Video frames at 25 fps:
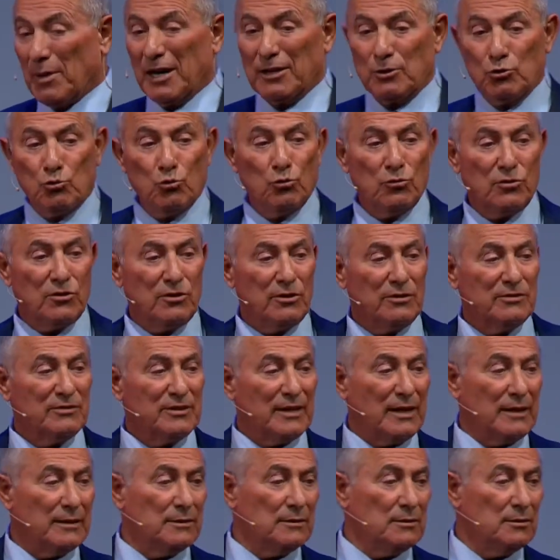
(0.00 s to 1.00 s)
Cook
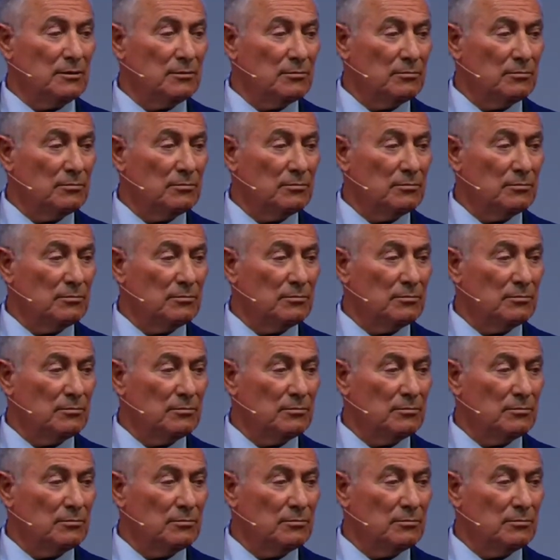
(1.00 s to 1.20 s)
said,